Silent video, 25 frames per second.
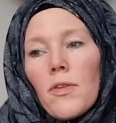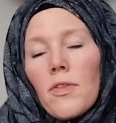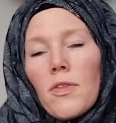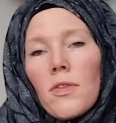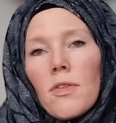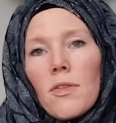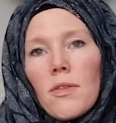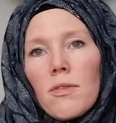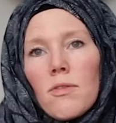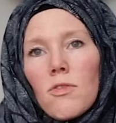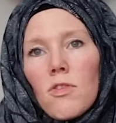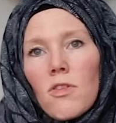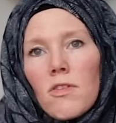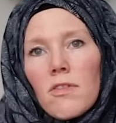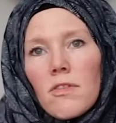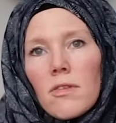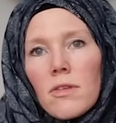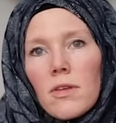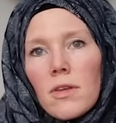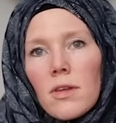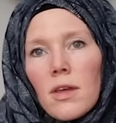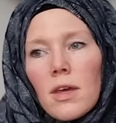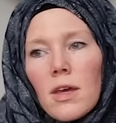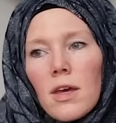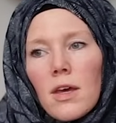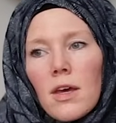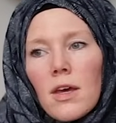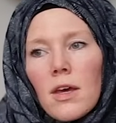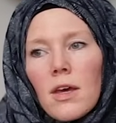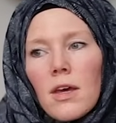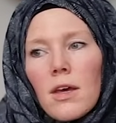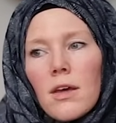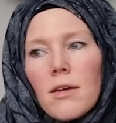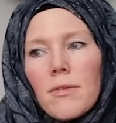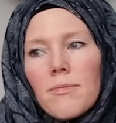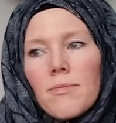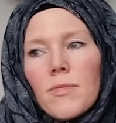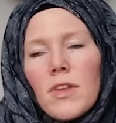in just
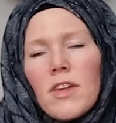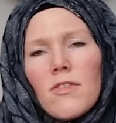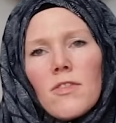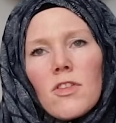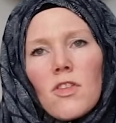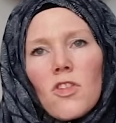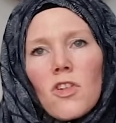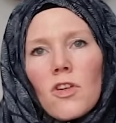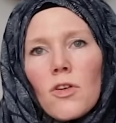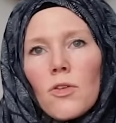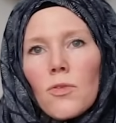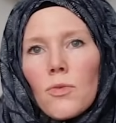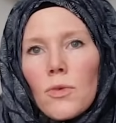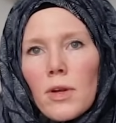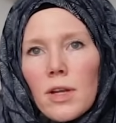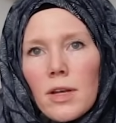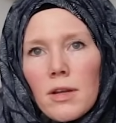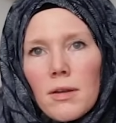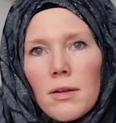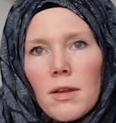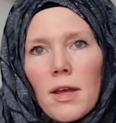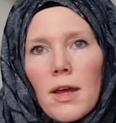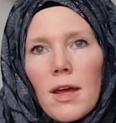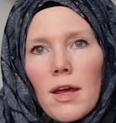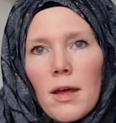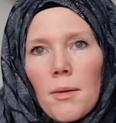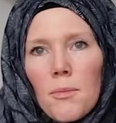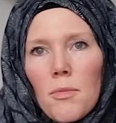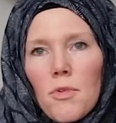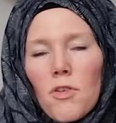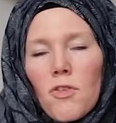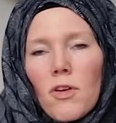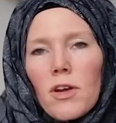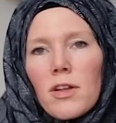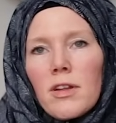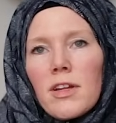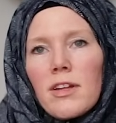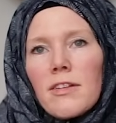even children. I'm
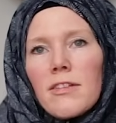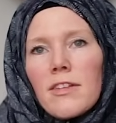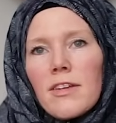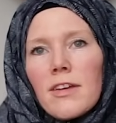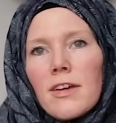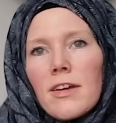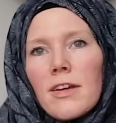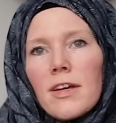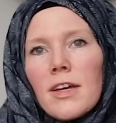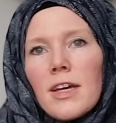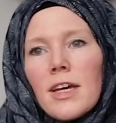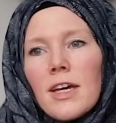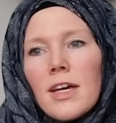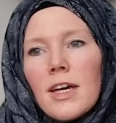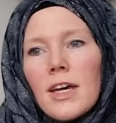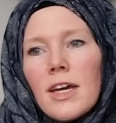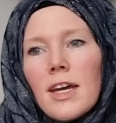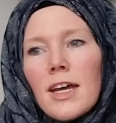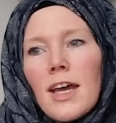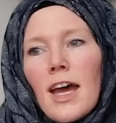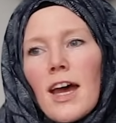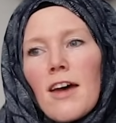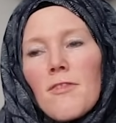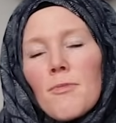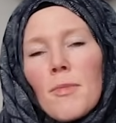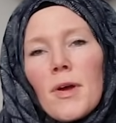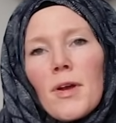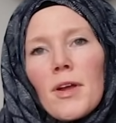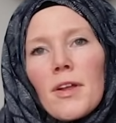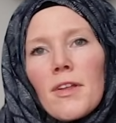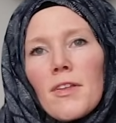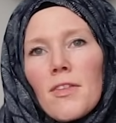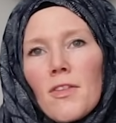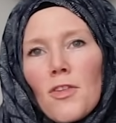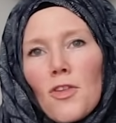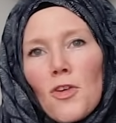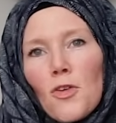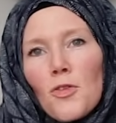struggling to have my
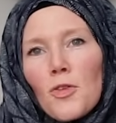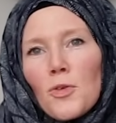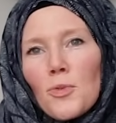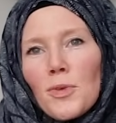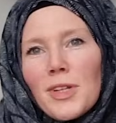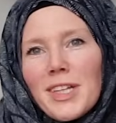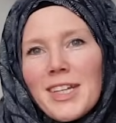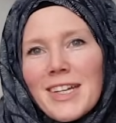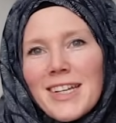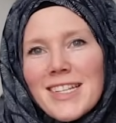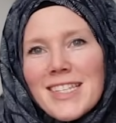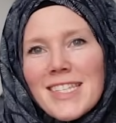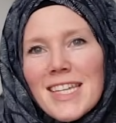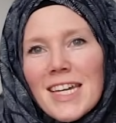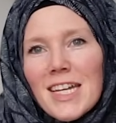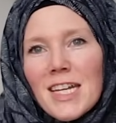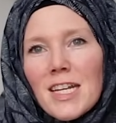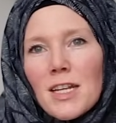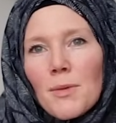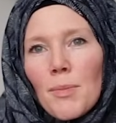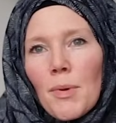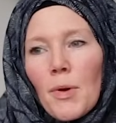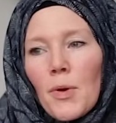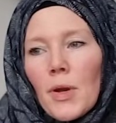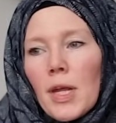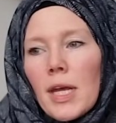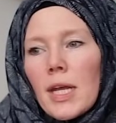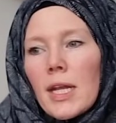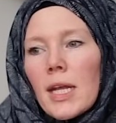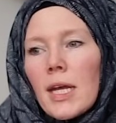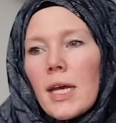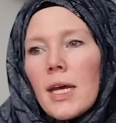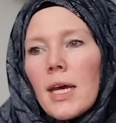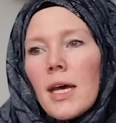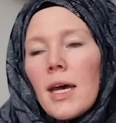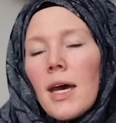children really excited about it.